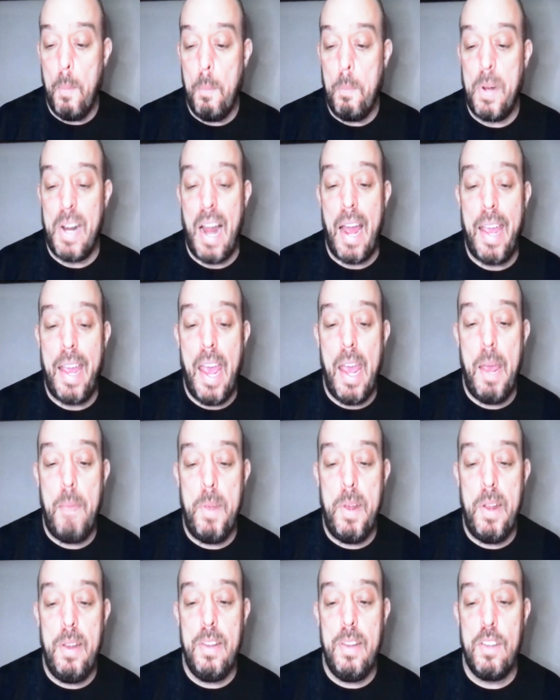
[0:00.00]
But I came
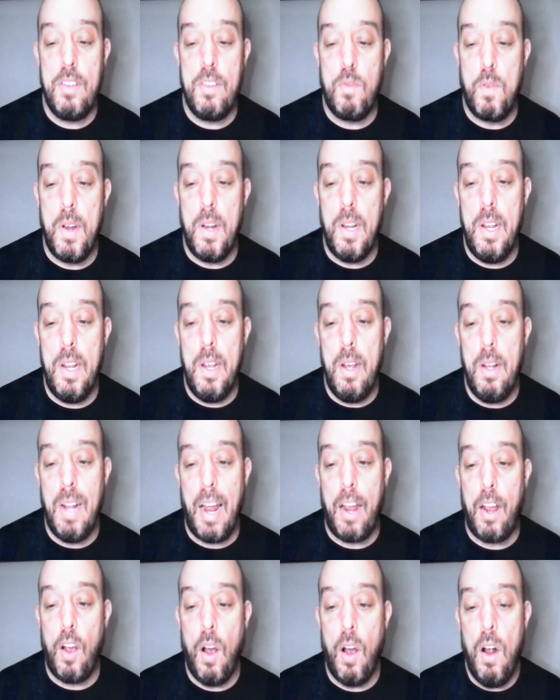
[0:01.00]
in this really like